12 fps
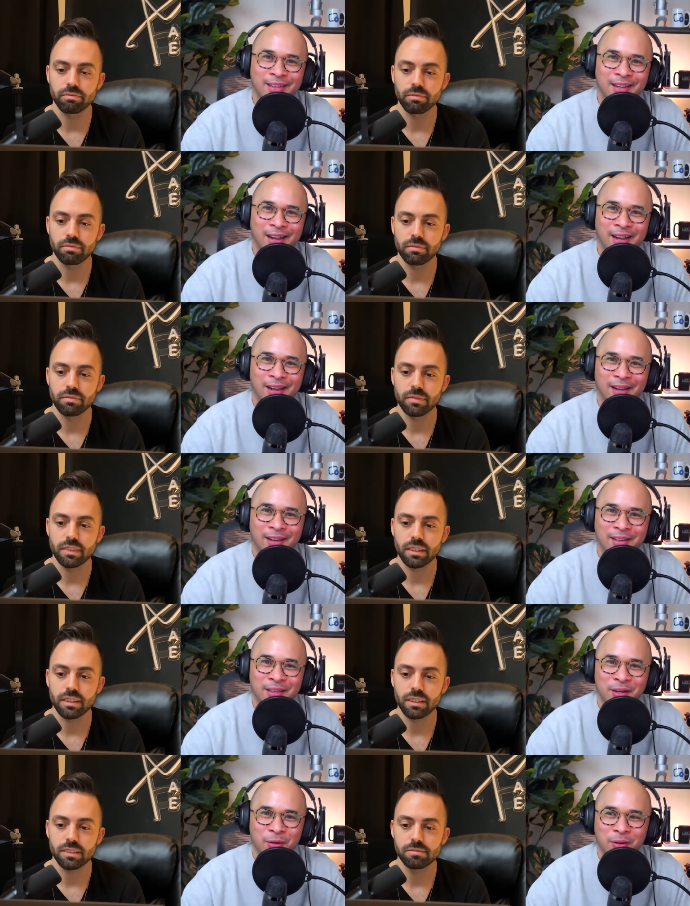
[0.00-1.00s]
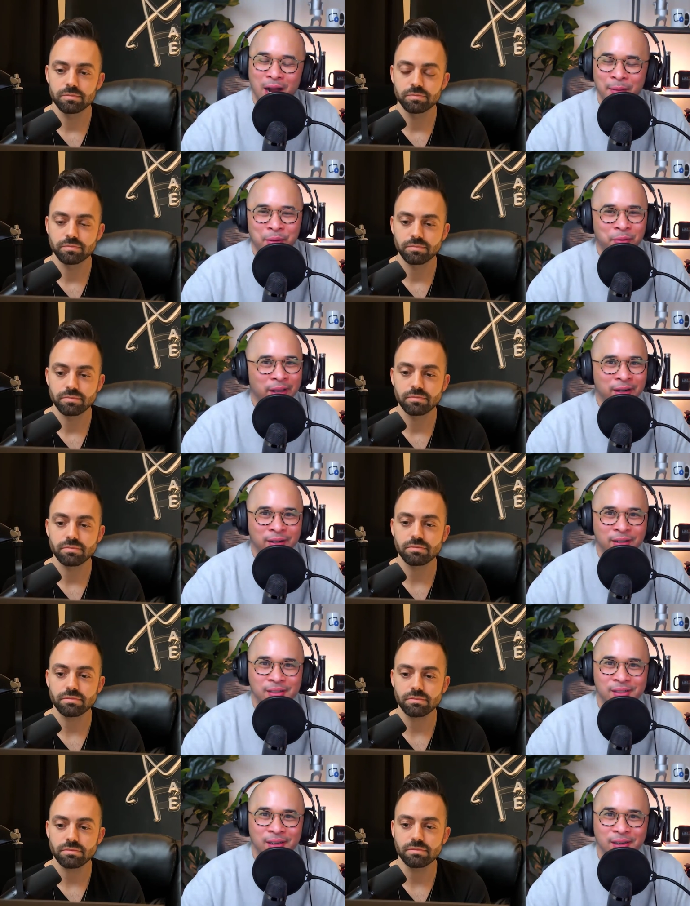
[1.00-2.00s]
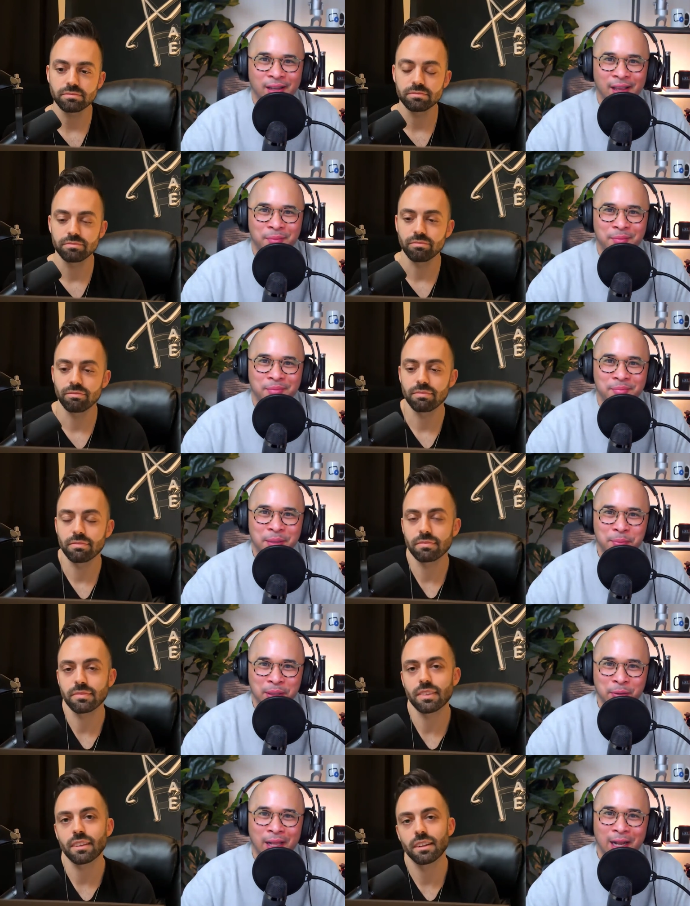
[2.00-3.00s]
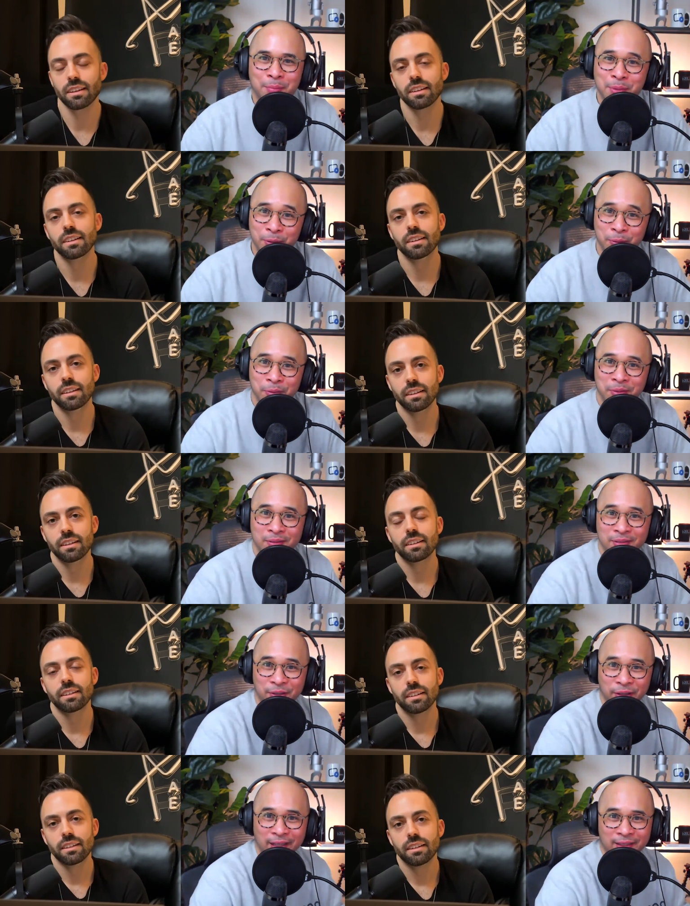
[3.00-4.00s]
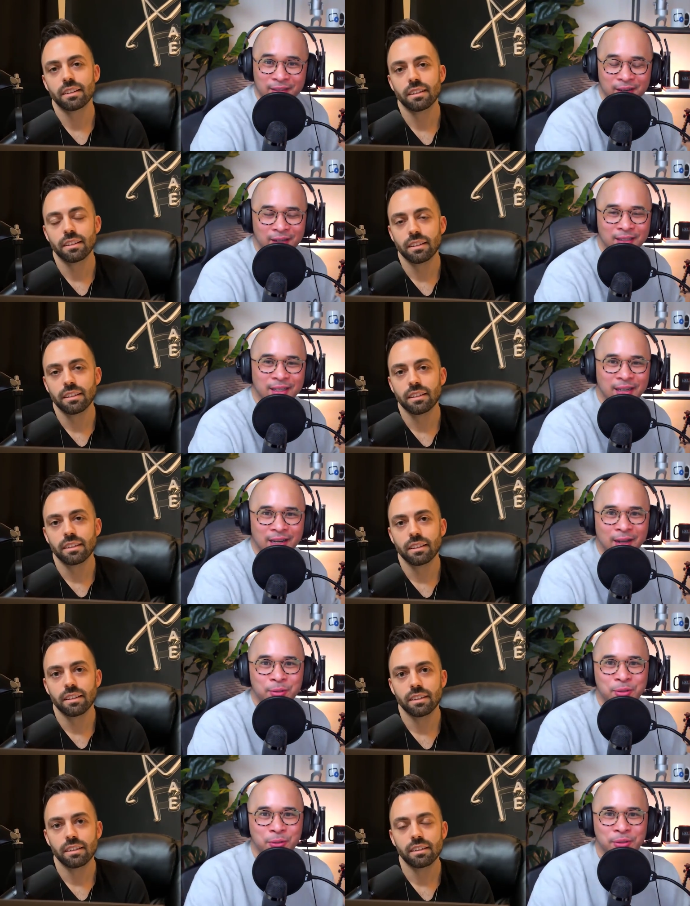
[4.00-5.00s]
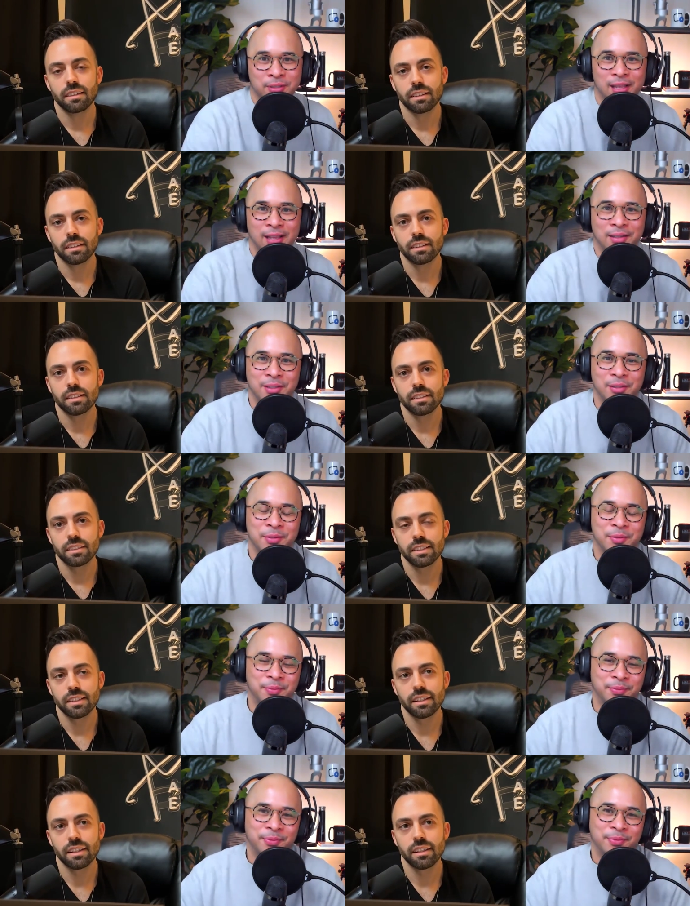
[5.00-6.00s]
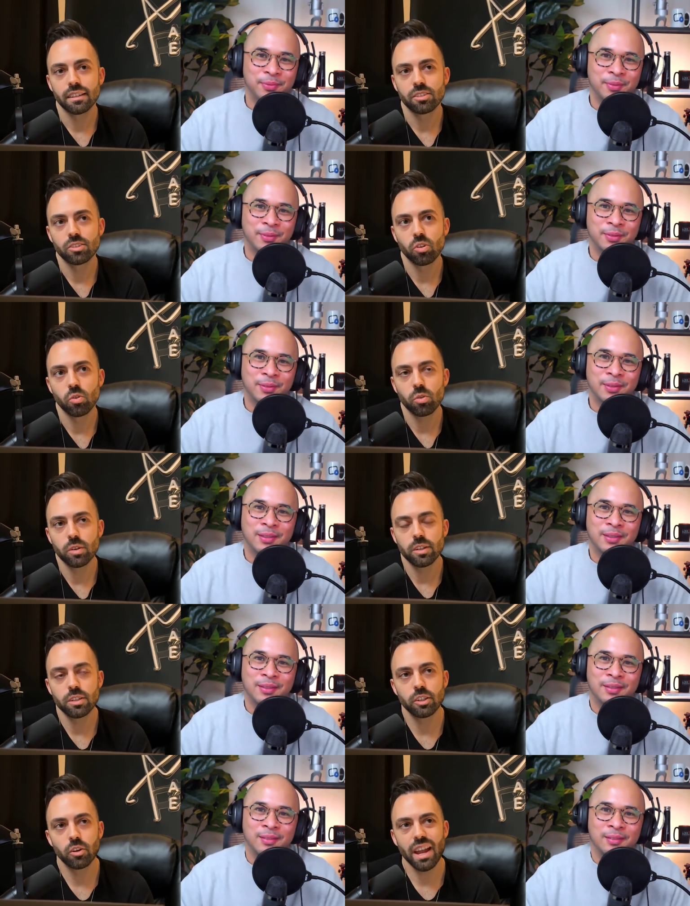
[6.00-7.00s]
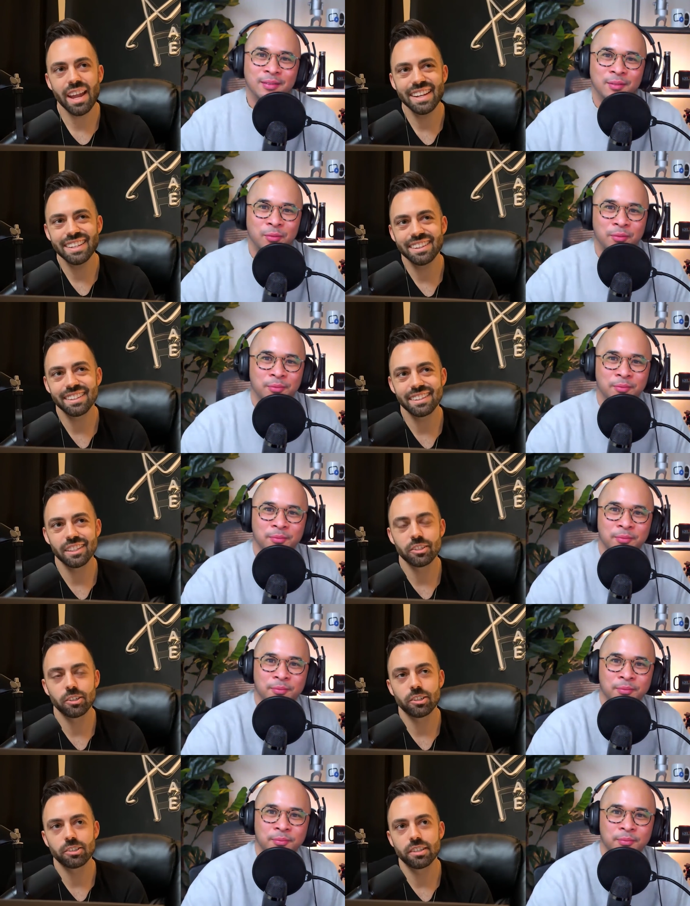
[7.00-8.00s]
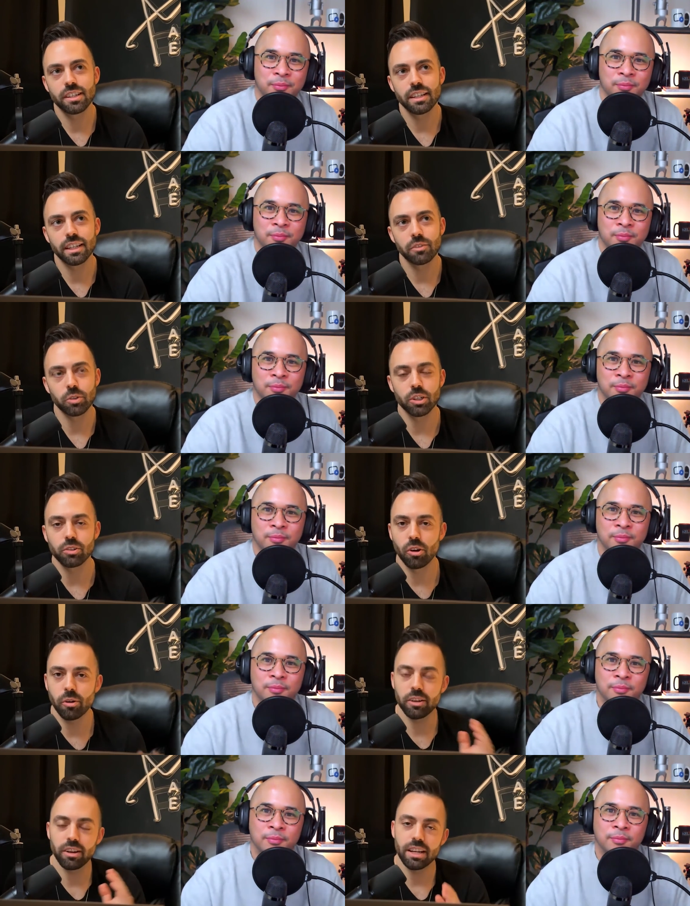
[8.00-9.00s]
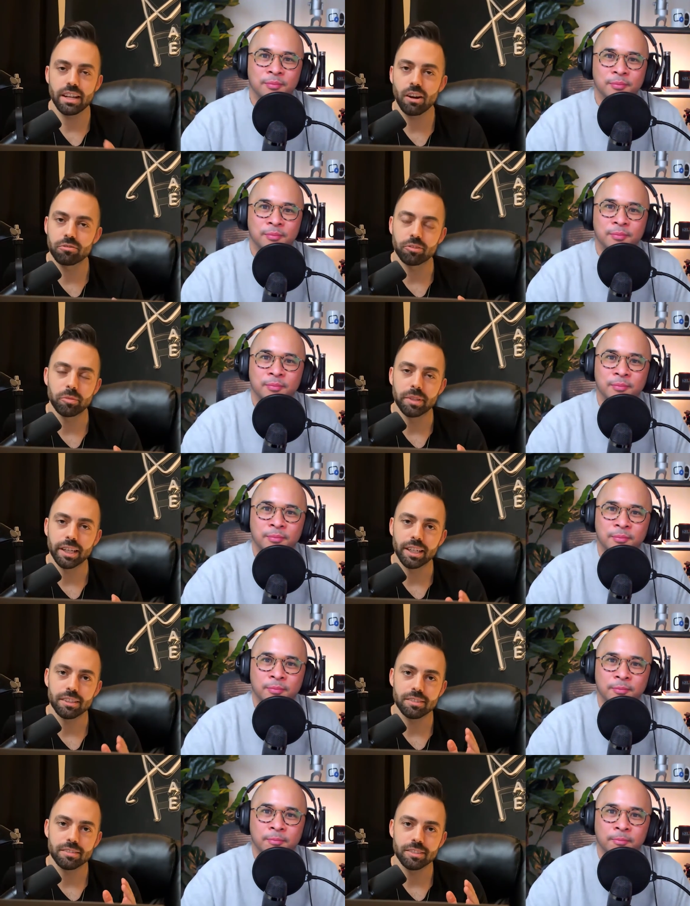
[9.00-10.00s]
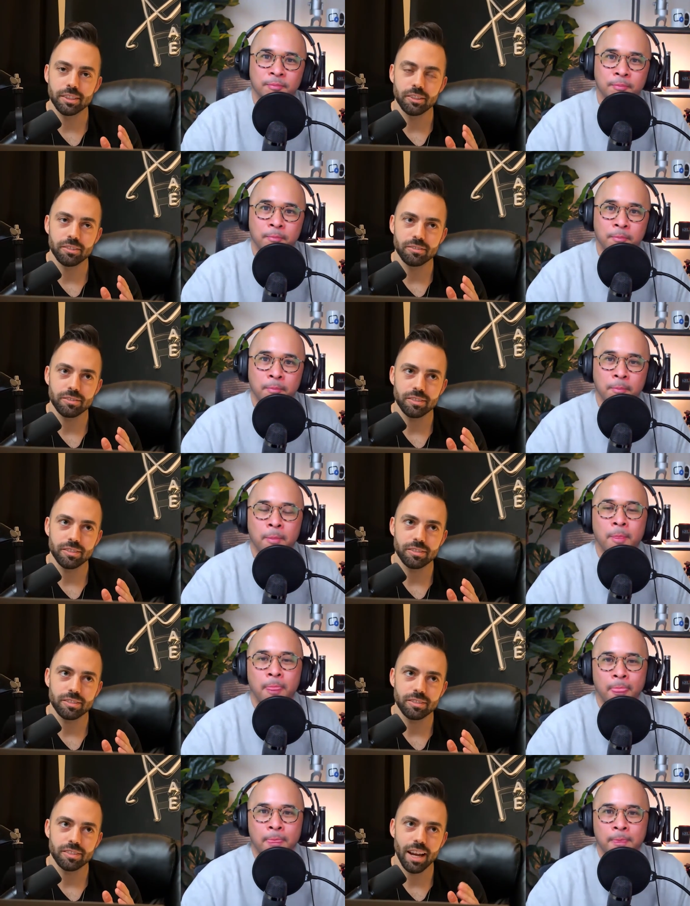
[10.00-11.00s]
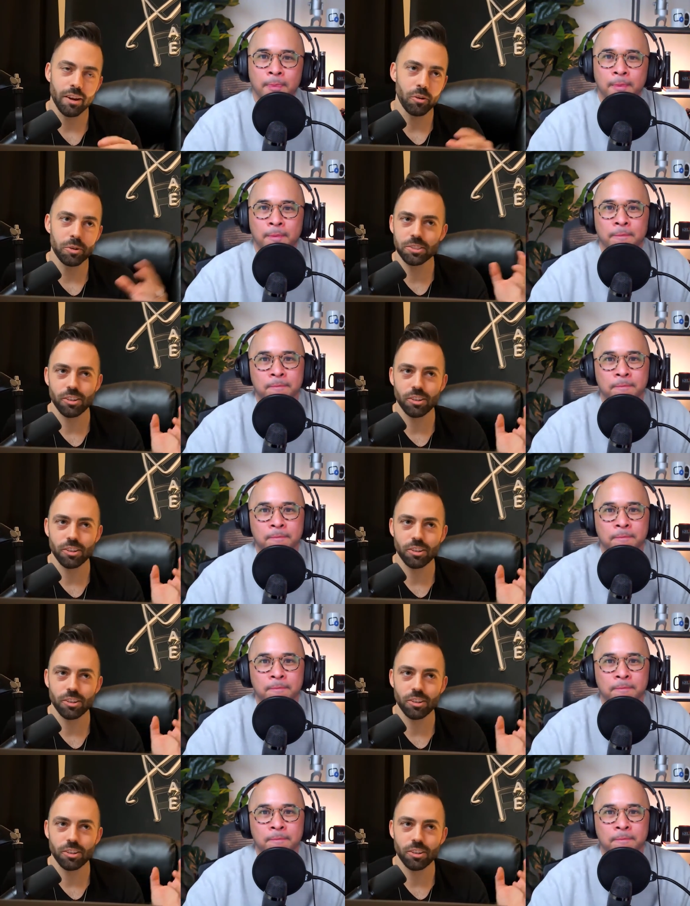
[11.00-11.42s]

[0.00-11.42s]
Speaker 1: uh, you know, copywriters and, and people that will help you create this content and outsource that too?
Speaker 2: Yeah. So, you know, anything that you're creating, and we're growing right now from like a, you know,
Speaker 1: I always